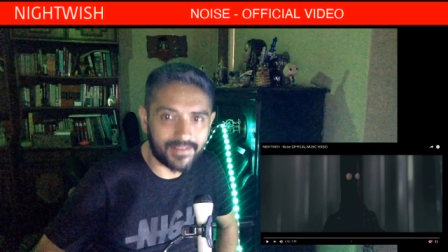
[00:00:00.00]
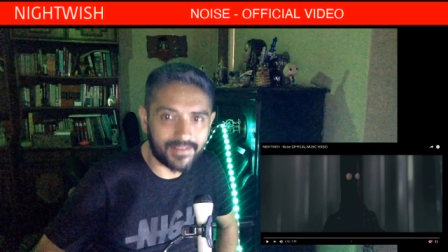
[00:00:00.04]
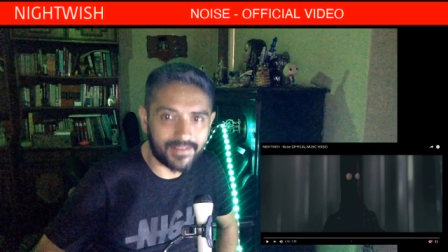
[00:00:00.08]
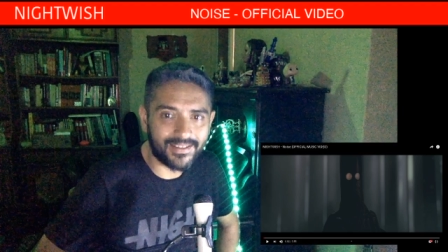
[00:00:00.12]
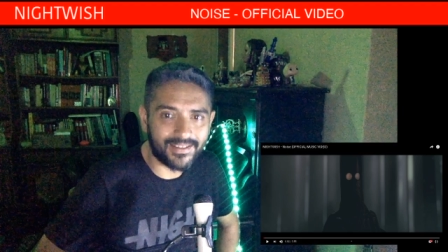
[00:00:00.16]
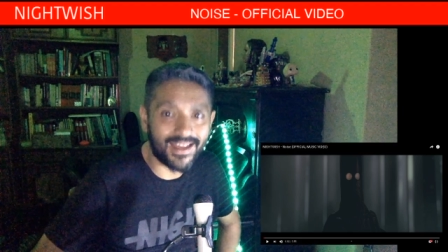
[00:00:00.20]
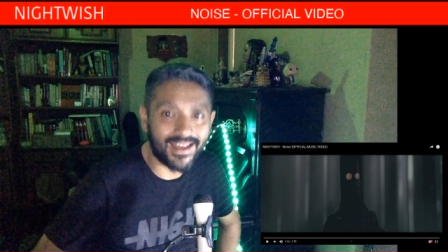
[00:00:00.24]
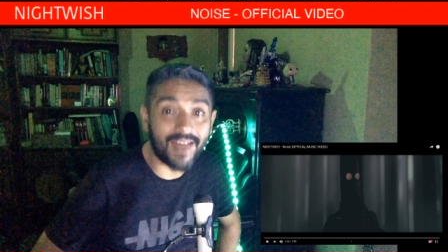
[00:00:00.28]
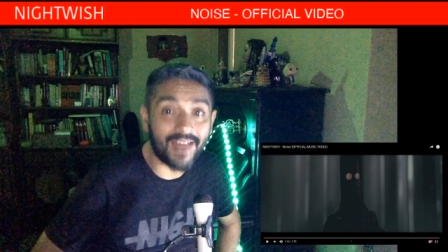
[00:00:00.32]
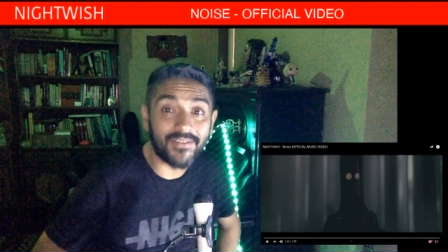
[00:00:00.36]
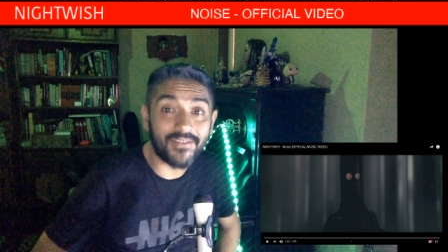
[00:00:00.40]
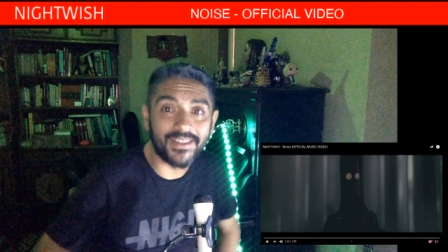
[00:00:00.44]

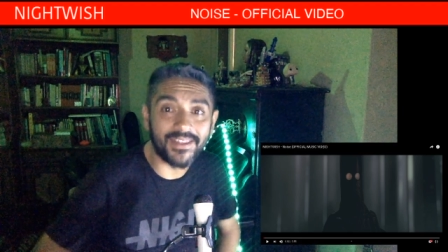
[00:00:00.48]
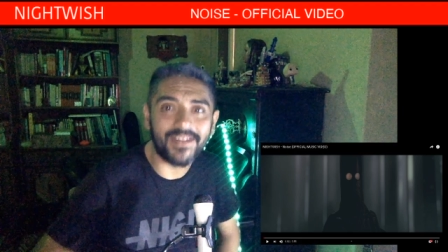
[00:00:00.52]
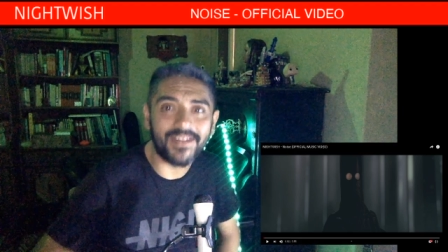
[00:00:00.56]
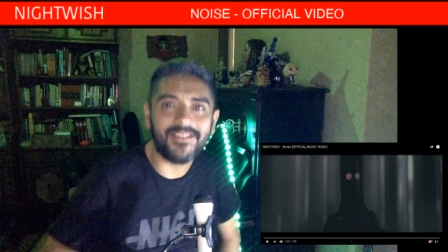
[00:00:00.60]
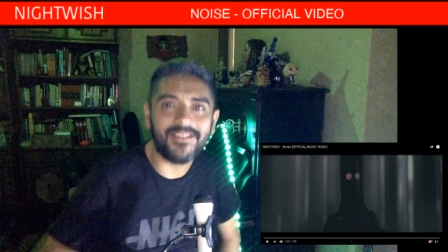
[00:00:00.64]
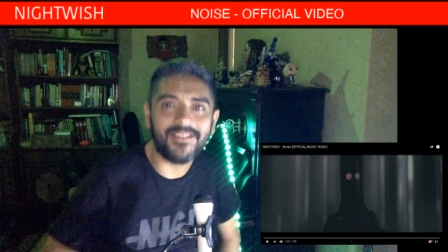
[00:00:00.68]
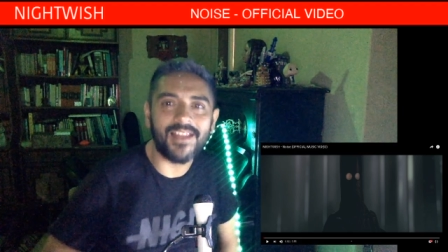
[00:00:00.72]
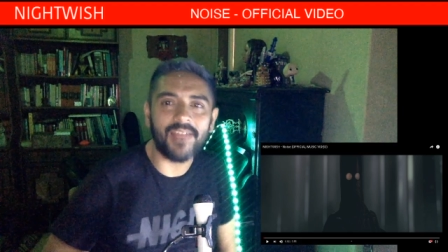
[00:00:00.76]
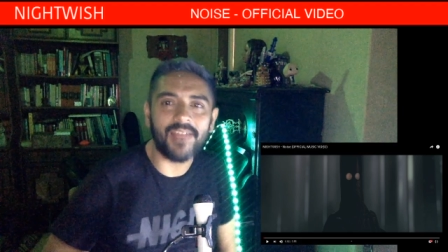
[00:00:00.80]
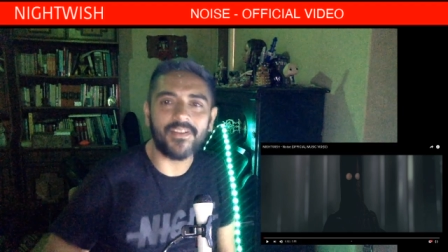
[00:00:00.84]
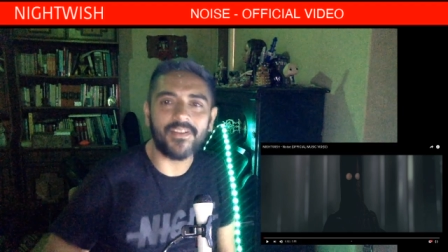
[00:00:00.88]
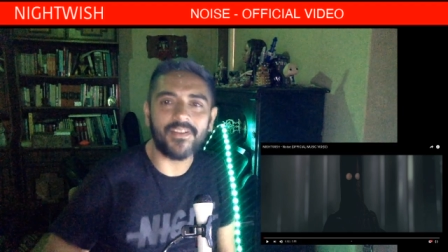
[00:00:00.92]
have a near
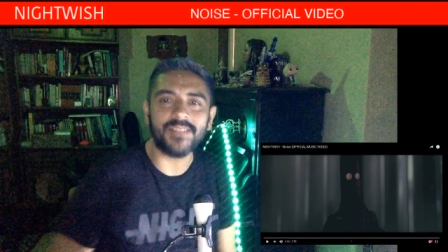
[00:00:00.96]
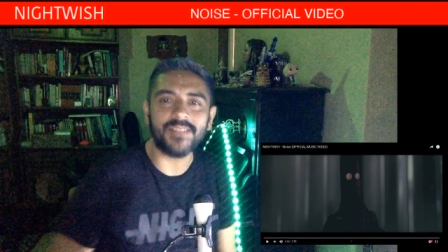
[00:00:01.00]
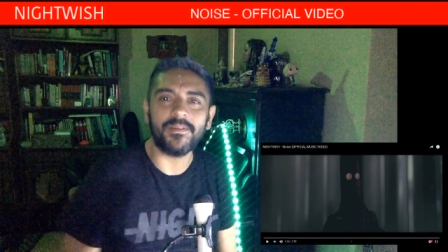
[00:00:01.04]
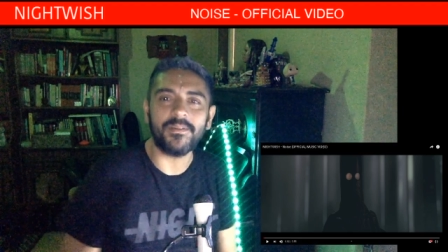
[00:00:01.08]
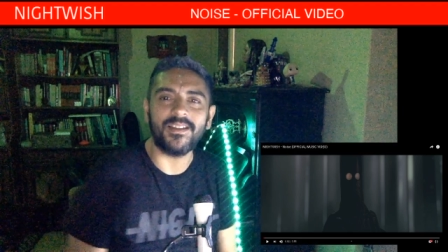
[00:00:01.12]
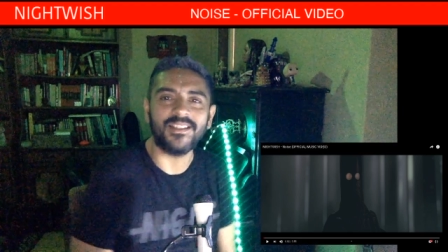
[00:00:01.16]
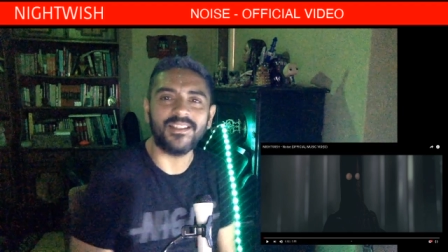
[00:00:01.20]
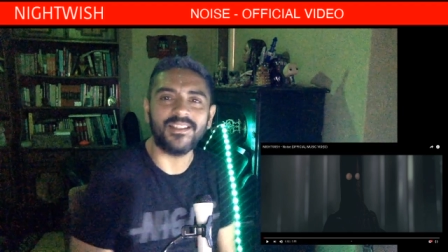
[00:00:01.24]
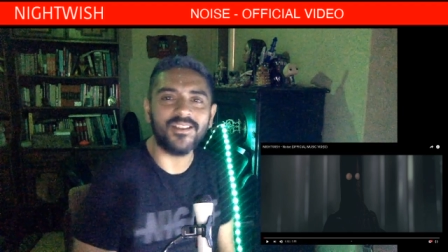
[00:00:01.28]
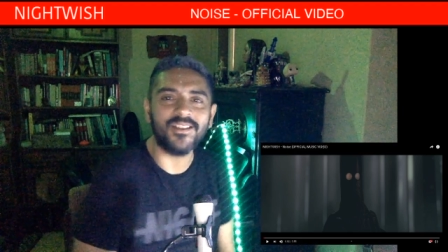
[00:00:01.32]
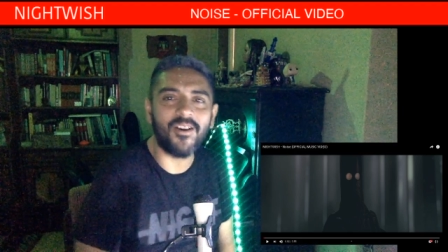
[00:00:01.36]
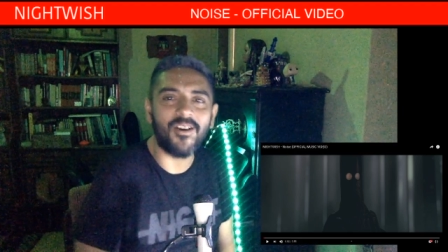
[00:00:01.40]
life
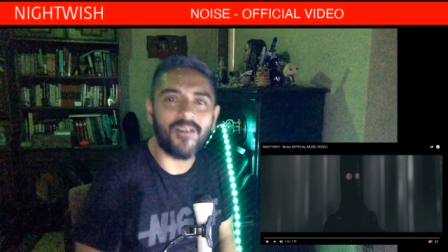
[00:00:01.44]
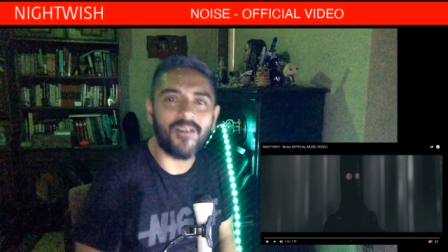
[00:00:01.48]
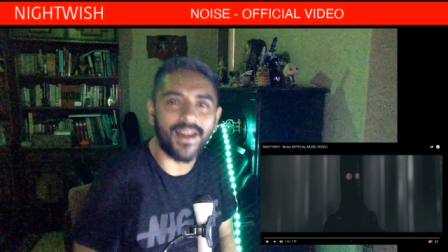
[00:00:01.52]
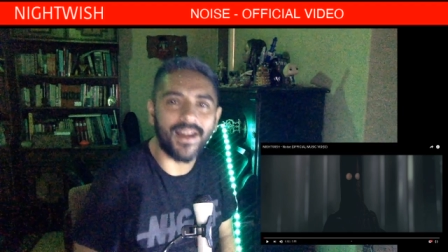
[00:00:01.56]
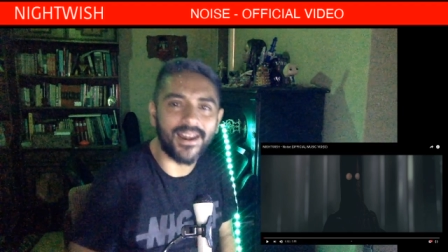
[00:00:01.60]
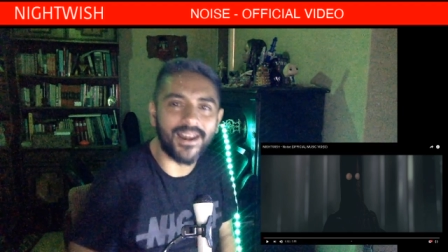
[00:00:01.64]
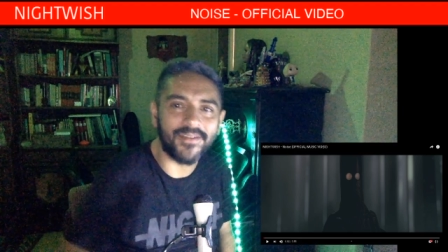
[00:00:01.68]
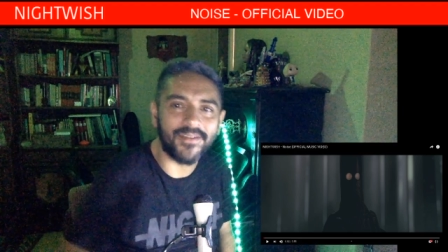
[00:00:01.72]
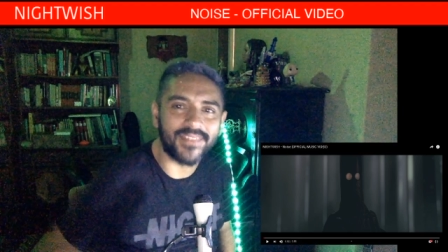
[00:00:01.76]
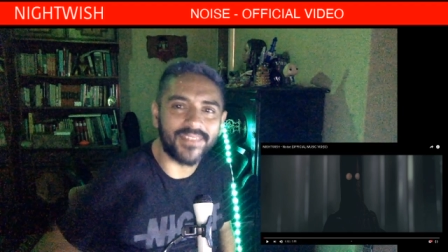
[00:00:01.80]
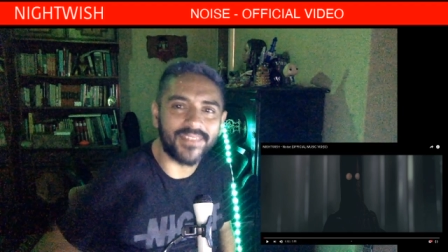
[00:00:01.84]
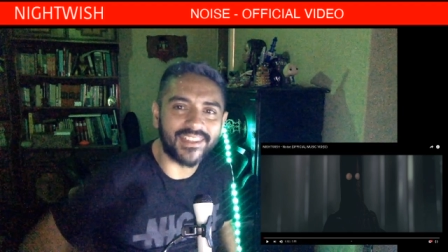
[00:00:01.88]
experience. Oh, I
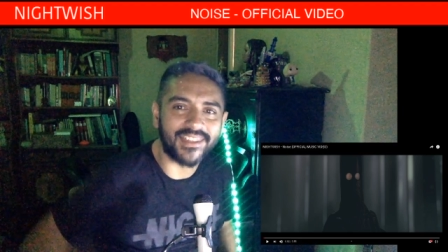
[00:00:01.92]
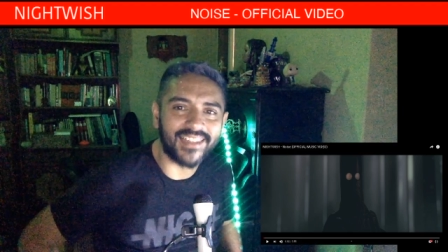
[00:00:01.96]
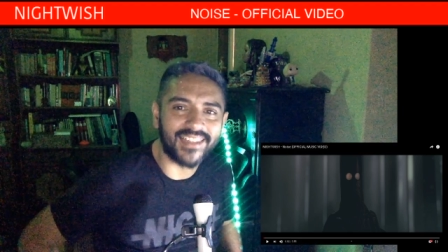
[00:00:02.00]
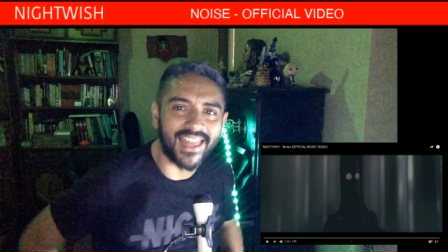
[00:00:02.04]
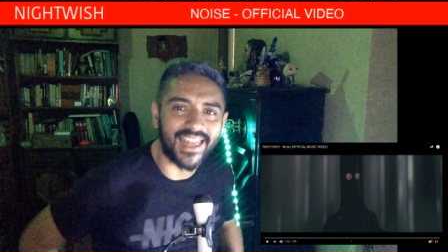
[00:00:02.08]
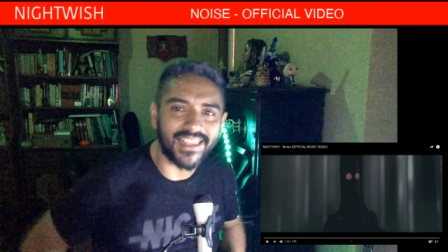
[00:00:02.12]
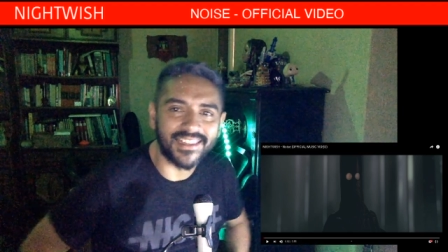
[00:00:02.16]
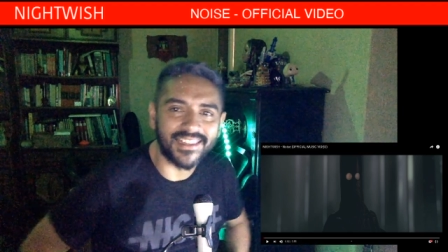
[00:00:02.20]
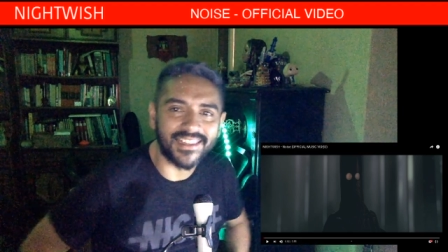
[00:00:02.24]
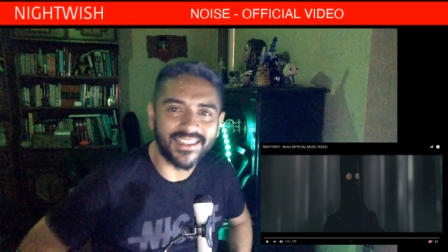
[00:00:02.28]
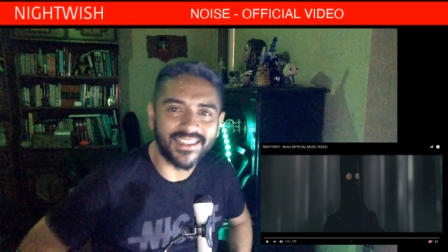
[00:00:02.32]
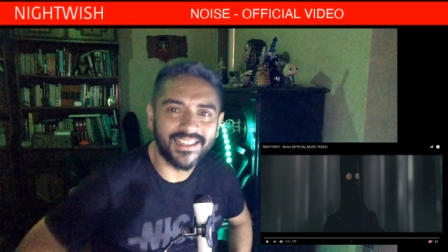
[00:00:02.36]
love that
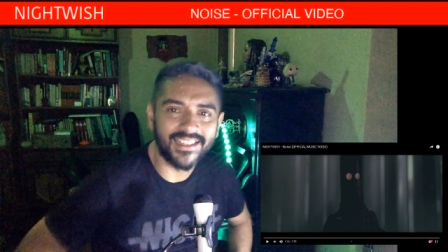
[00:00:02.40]
line.